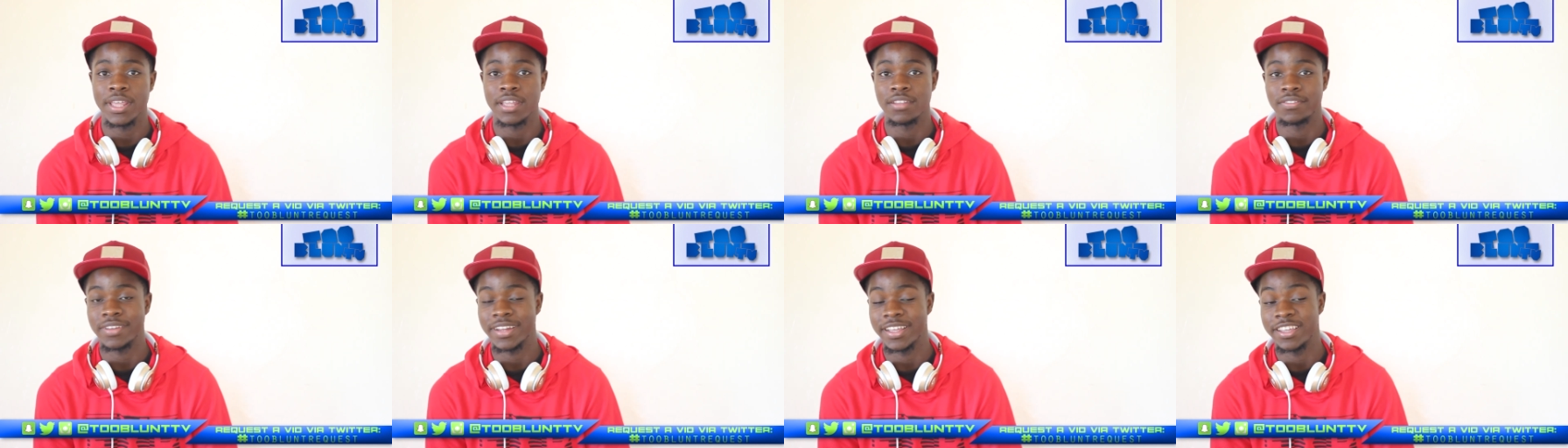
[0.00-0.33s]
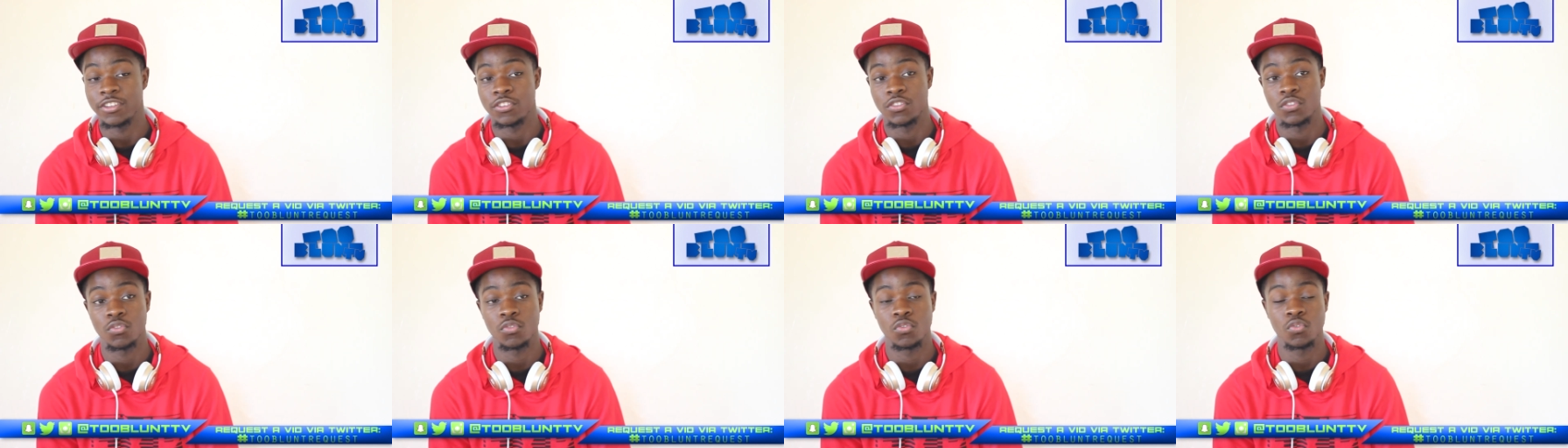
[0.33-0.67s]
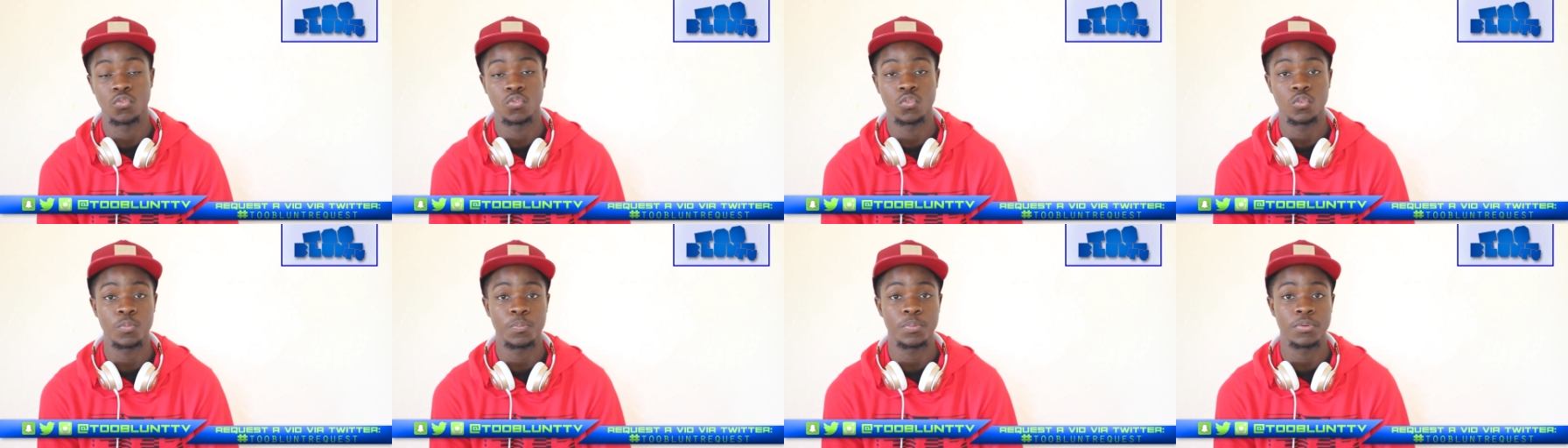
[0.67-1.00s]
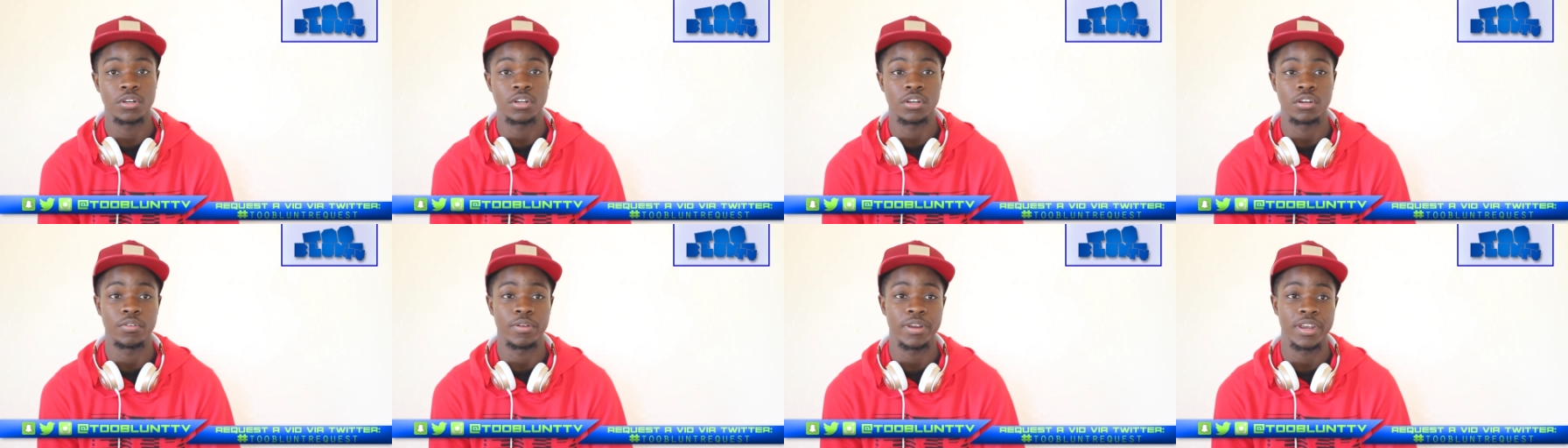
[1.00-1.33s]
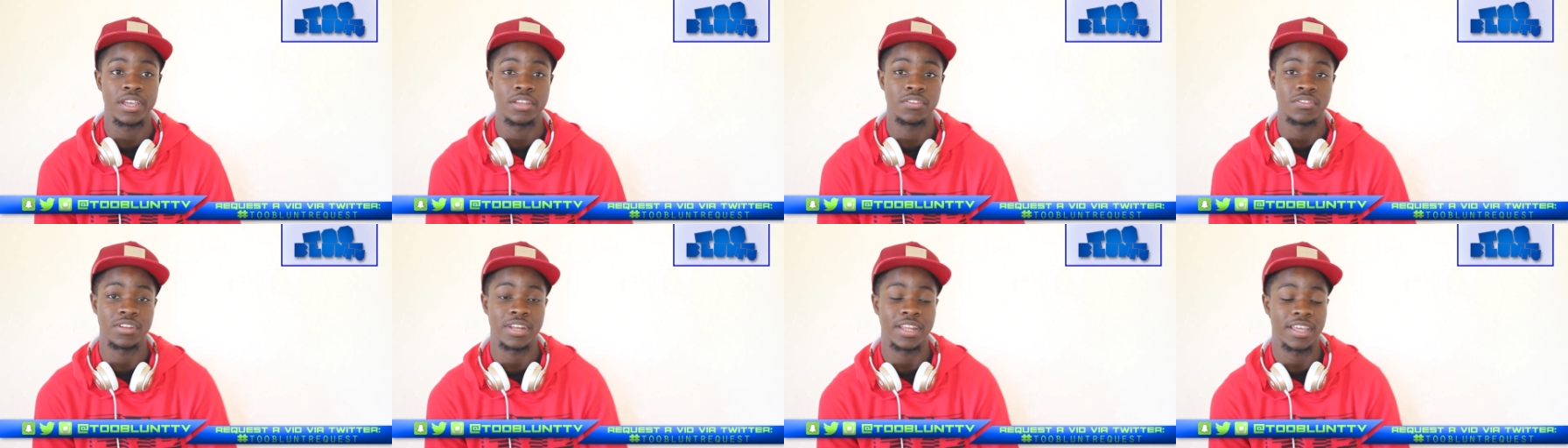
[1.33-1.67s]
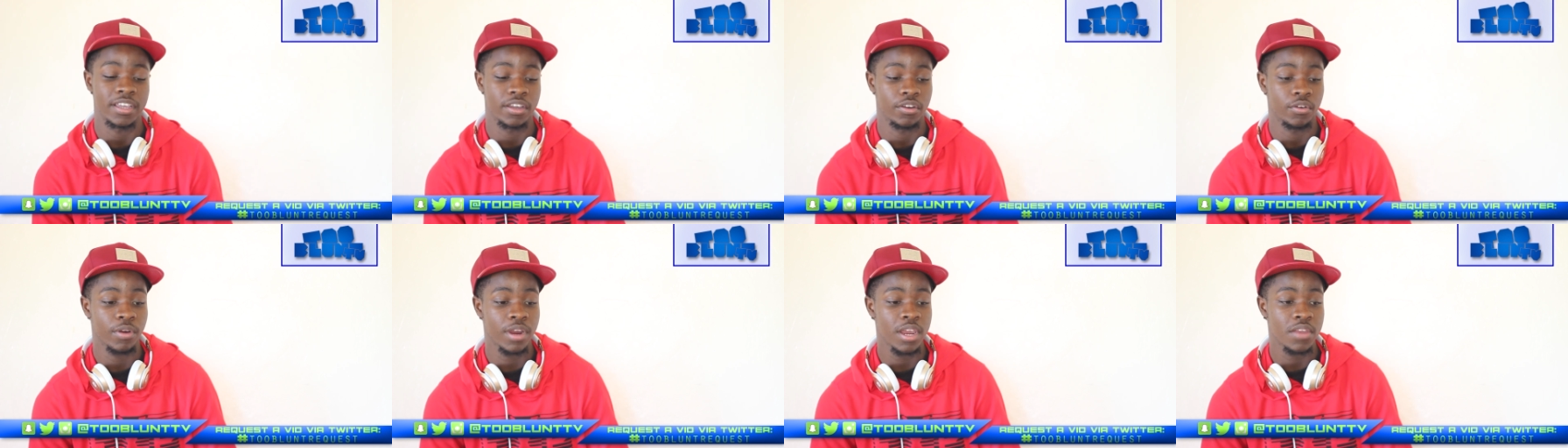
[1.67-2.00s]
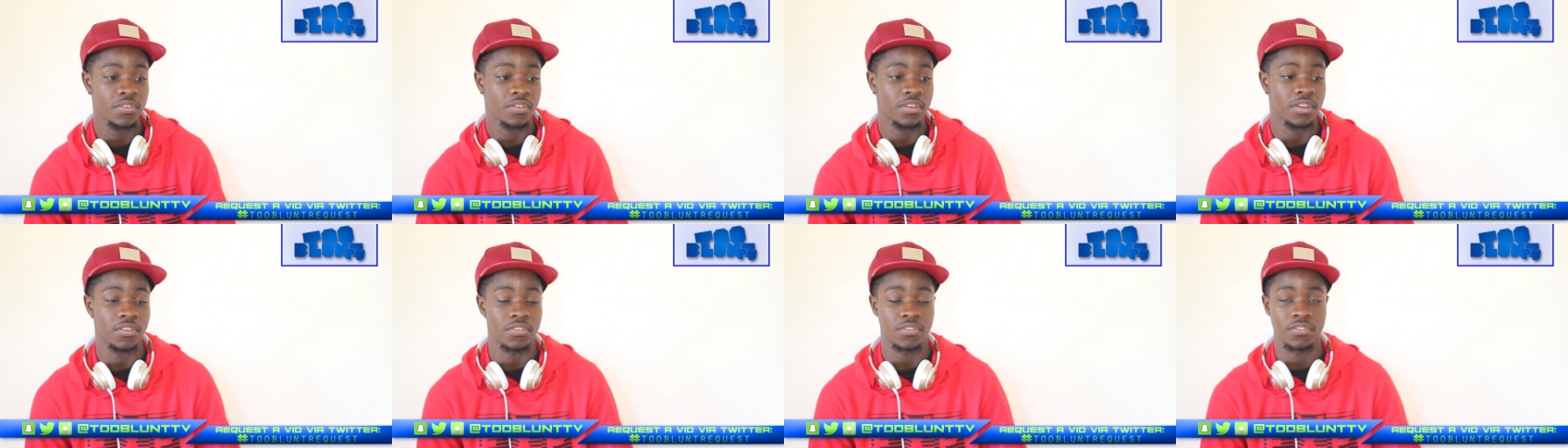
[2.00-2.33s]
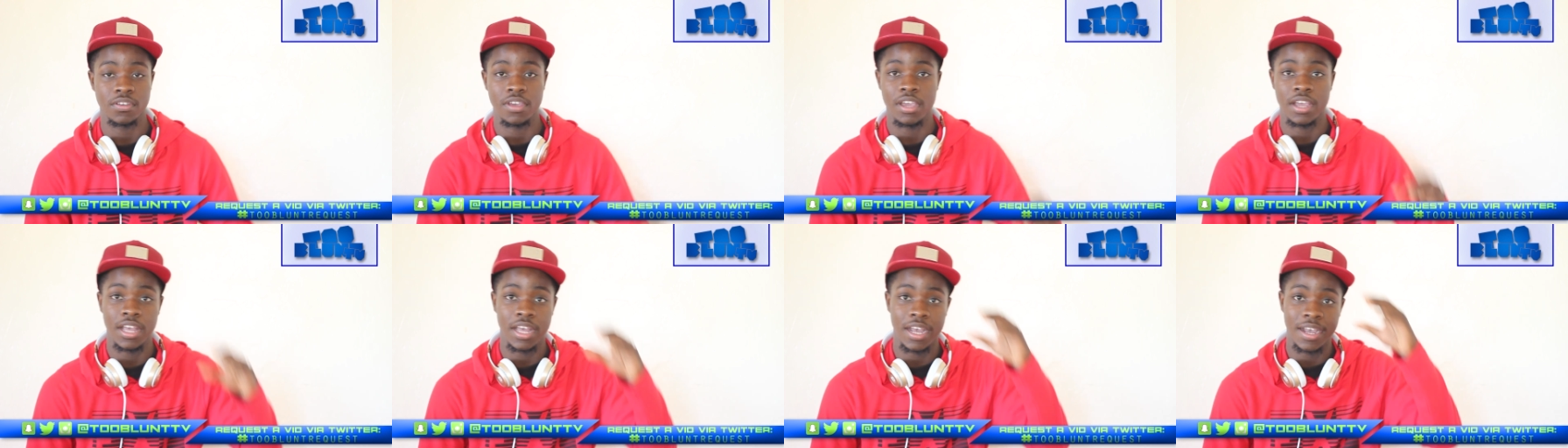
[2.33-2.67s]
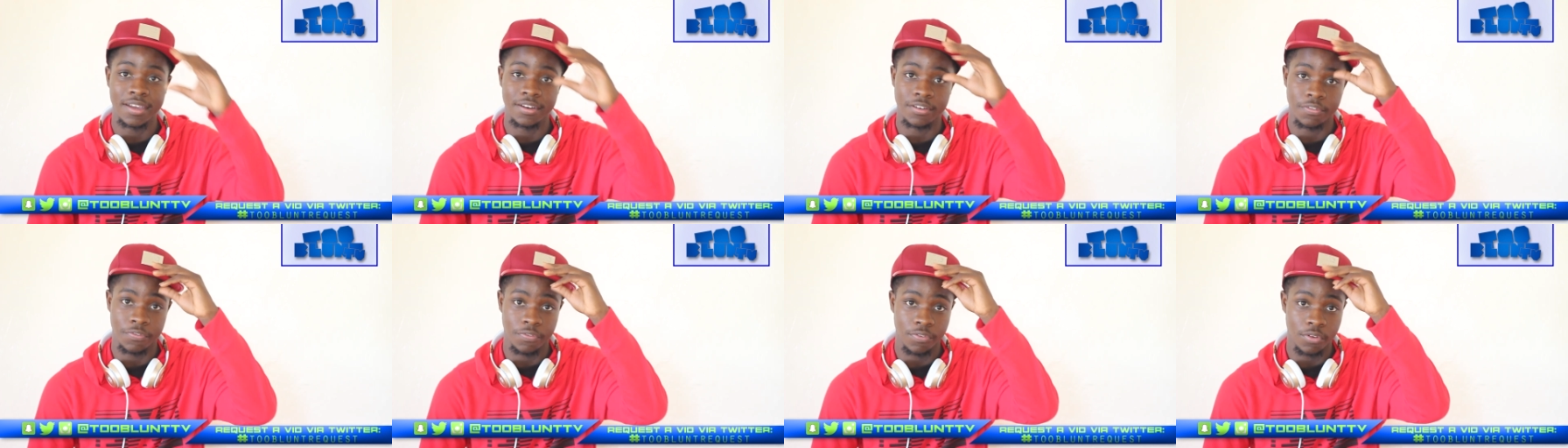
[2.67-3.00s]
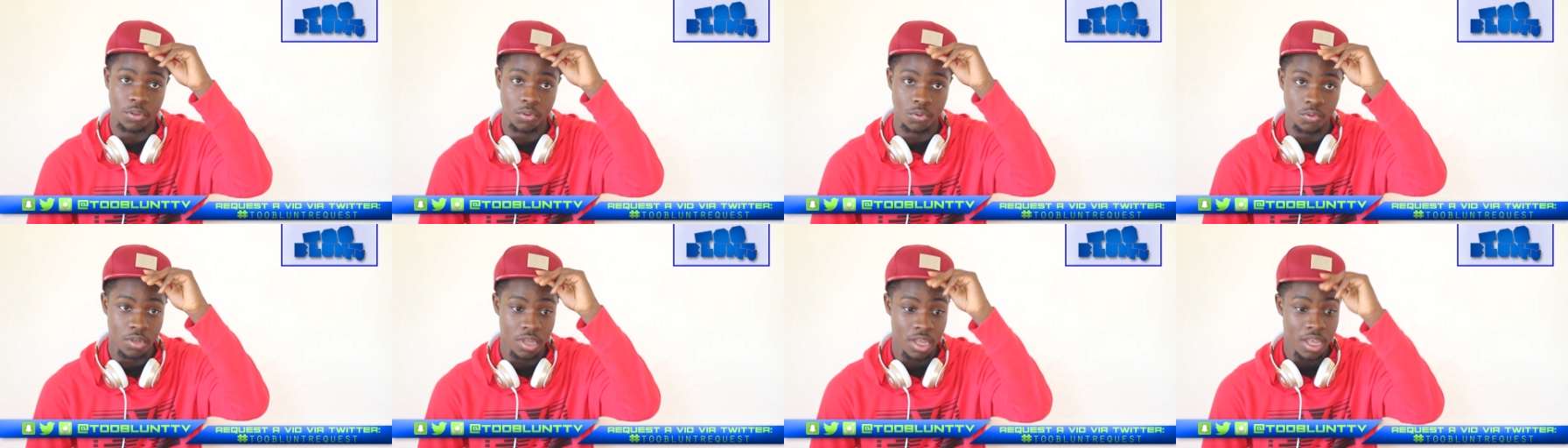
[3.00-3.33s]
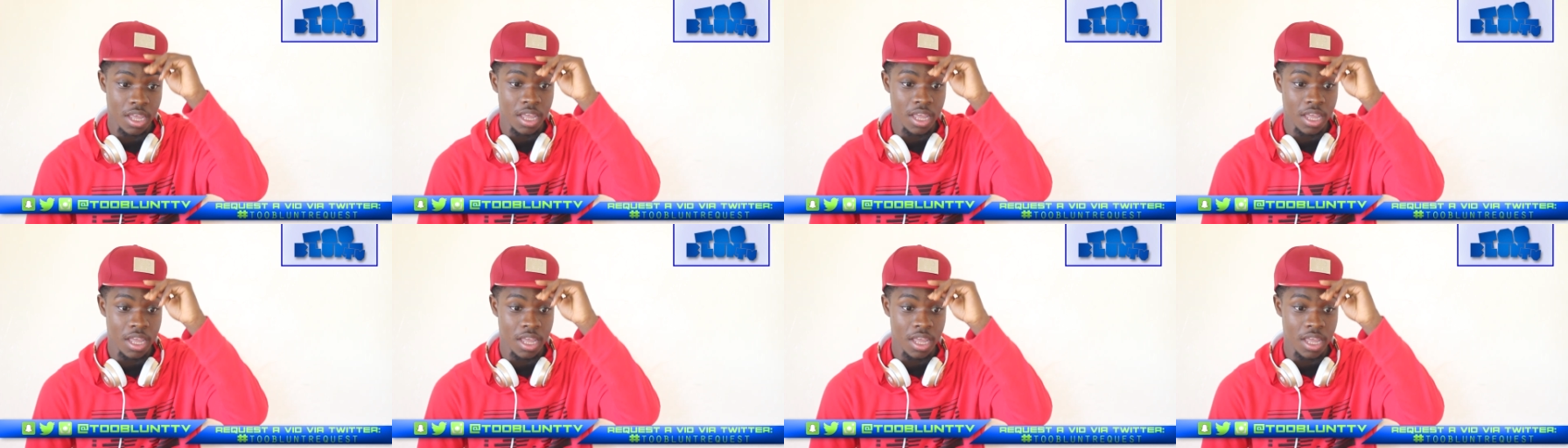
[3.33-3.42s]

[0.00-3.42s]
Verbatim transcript: that's like super crazy, like crazy as shit kind of flow.